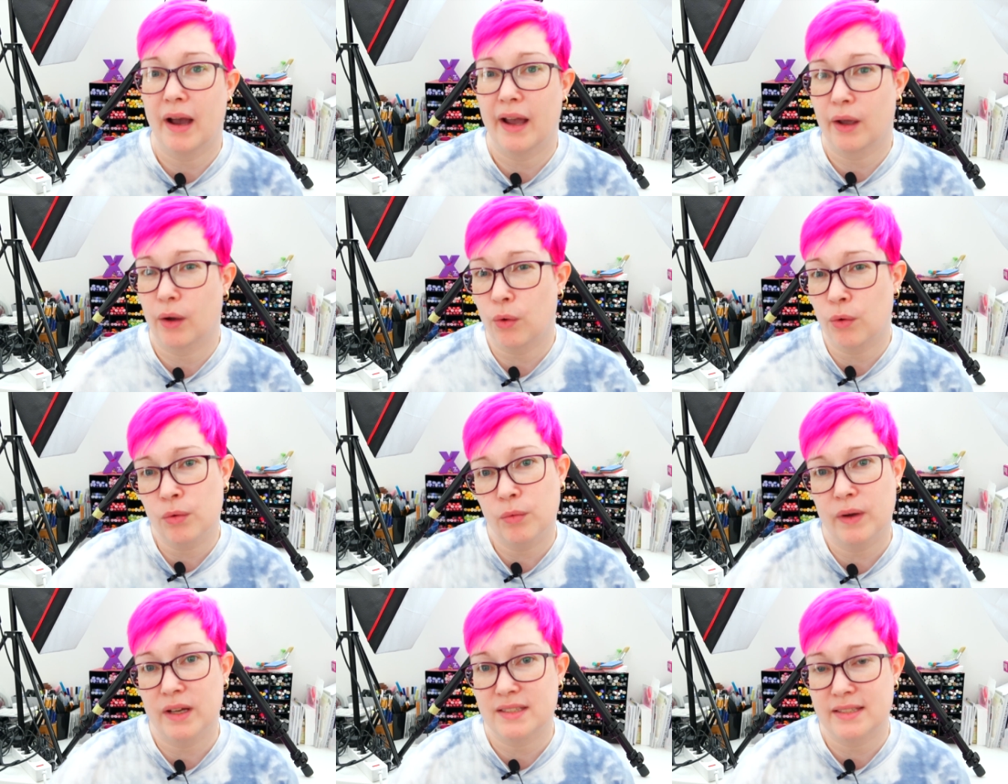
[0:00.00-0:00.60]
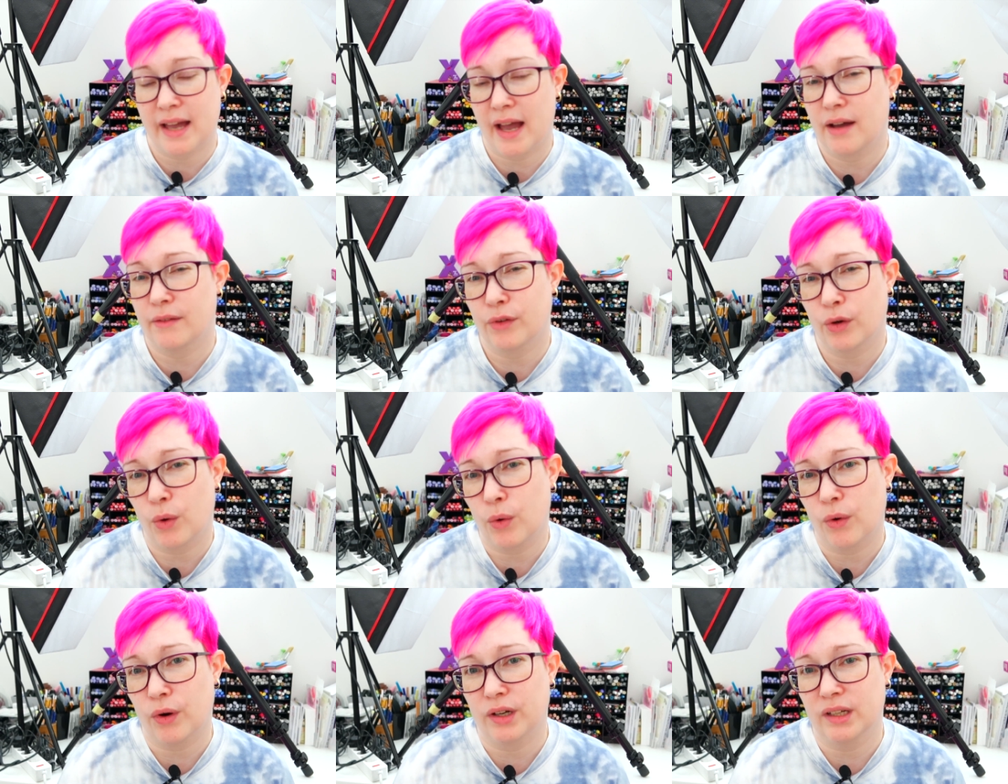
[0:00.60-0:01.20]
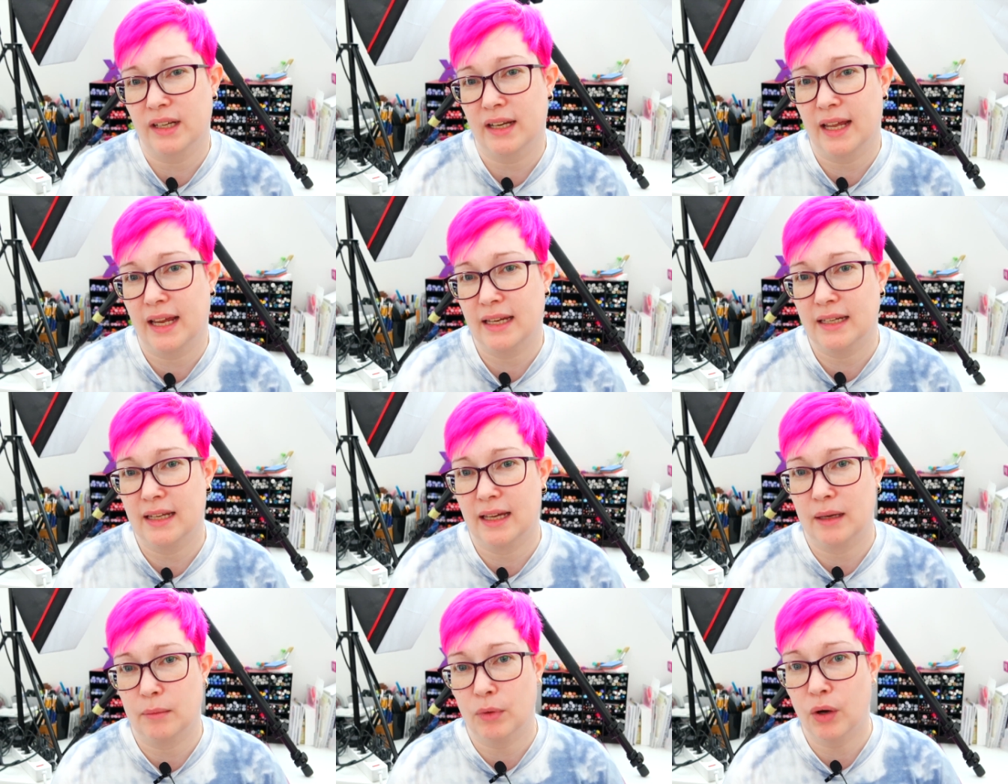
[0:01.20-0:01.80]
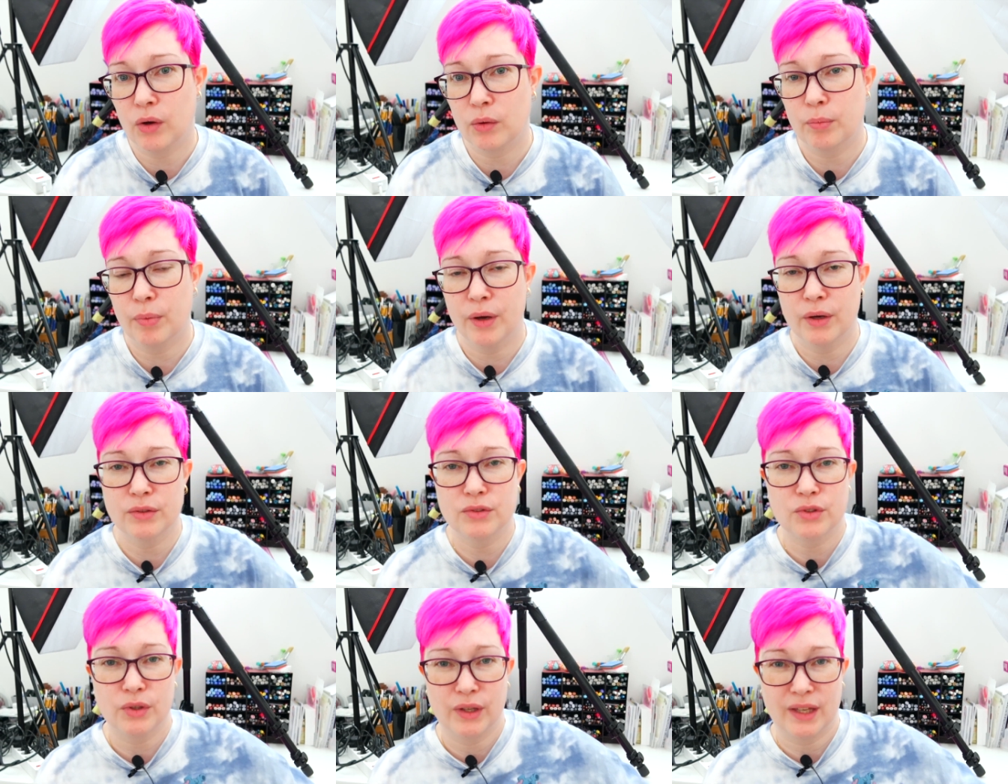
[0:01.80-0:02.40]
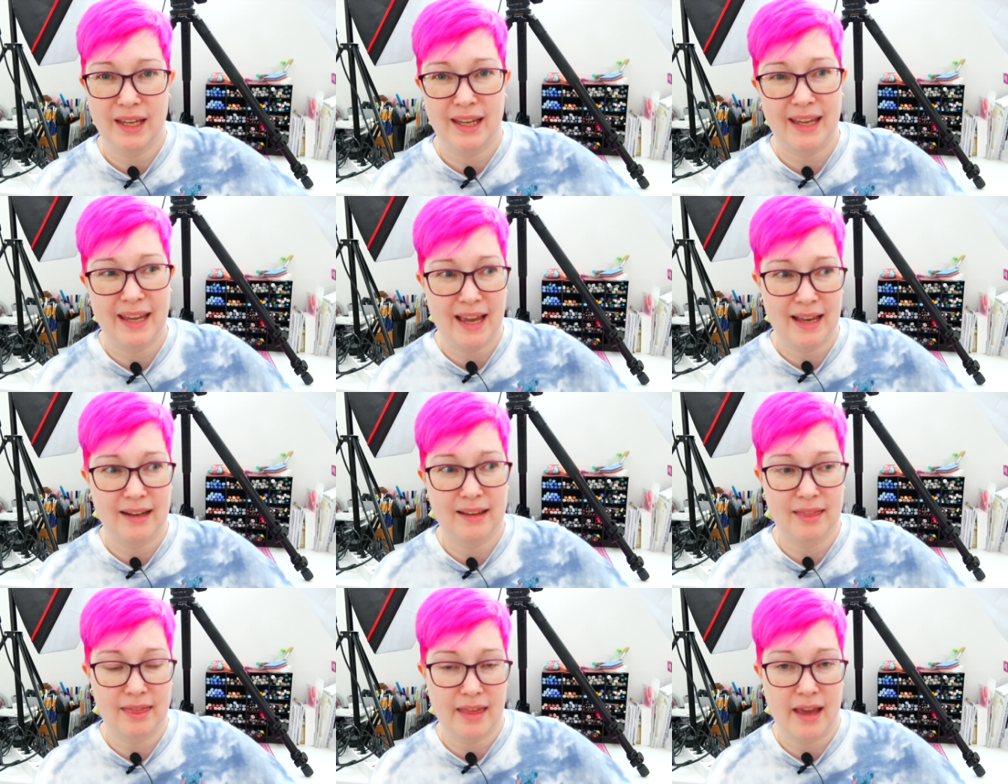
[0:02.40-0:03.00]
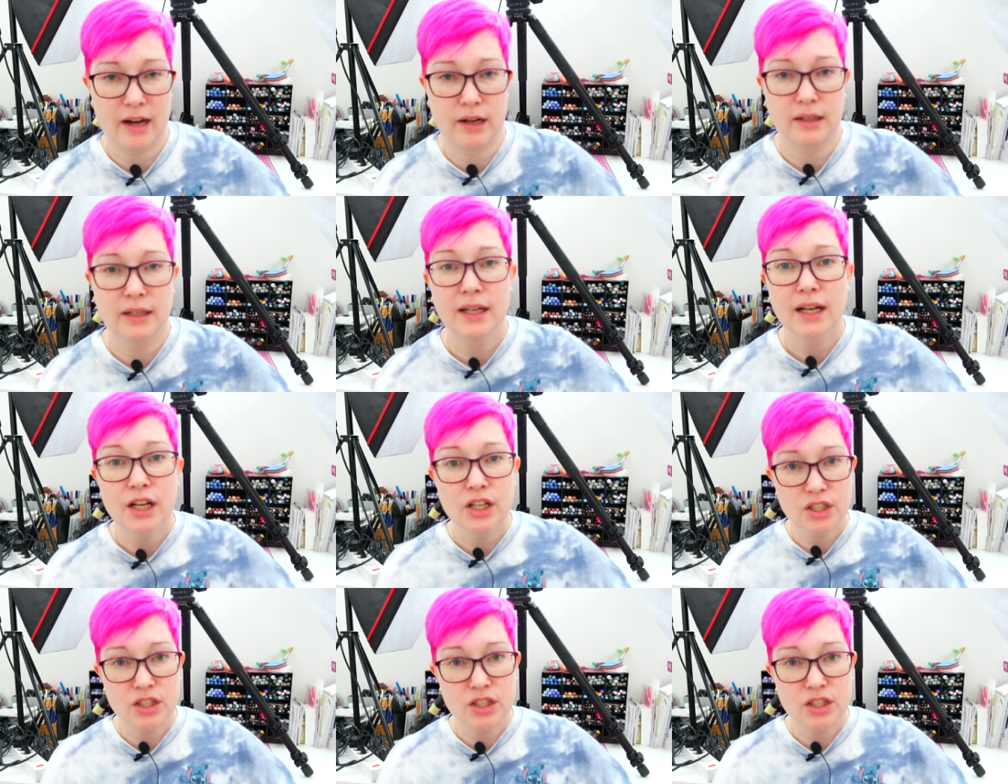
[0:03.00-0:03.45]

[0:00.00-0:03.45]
I always have a coordinating blog post so you can get it there.